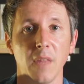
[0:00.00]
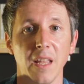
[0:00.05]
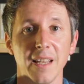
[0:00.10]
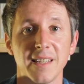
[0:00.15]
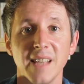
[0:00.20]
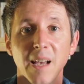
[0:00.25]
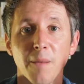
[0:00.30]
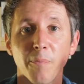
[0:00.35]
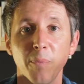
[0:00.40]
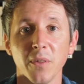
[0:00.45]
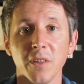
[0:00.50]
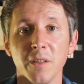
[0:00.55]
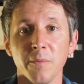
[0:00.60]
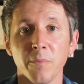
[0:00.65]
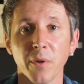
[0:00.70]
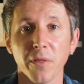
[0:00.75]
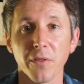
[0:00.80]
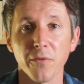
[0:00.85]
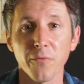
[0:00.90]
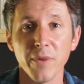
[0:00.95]
Example
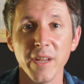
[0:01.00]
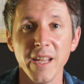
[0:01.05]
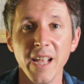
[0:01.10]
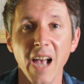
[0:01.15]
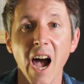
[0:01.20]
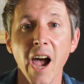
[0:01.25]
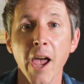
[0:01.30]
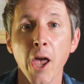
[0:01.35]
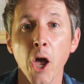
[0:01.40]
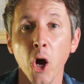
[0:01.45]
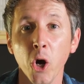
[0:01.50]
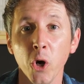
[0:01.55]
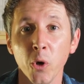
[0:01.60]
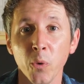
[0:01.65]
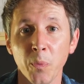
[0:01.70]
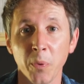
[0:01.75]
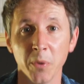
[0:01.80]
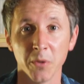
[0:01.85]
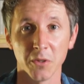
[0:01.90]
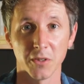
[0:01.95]
number 3, I
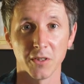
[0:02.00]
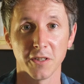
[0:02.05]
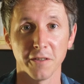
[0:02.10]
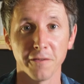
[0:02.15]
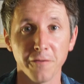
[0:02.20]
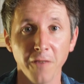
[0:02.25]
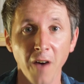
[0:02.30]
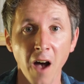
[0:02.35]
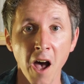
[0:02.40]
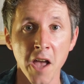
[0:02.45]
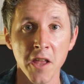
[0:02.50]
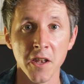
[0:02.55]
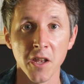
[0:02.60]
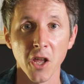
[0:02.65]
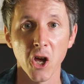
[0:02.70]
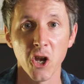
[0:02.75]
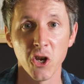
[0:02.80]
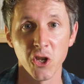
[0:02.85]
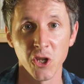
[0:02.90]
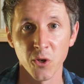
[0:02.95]
hope to
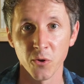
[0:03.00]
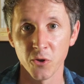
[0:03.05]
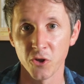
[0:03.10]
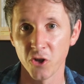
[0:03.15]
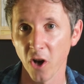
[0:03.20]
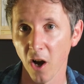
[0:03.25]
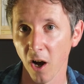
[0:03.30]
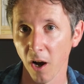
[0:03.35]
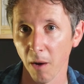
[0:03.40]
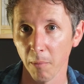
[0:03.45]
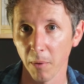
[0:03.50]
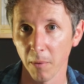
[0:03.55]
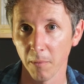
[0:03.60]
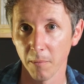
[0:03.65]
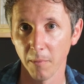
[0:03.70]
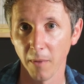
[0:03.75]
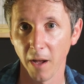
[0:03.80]
find a new job.